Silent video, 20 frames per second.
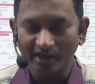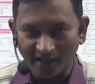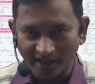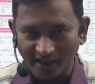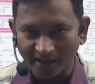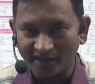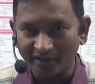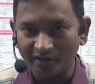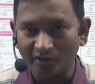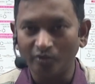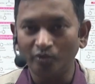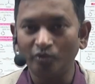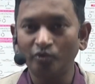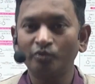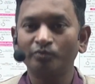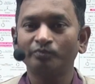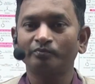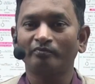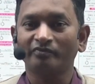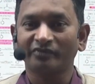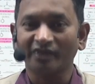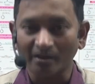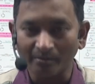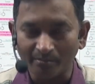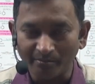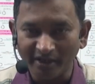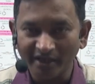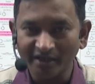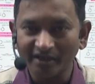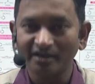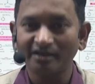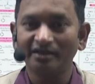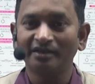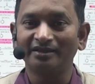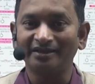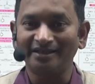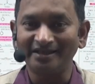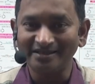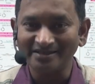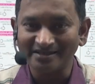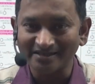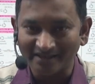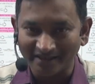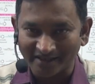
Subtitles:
and to make these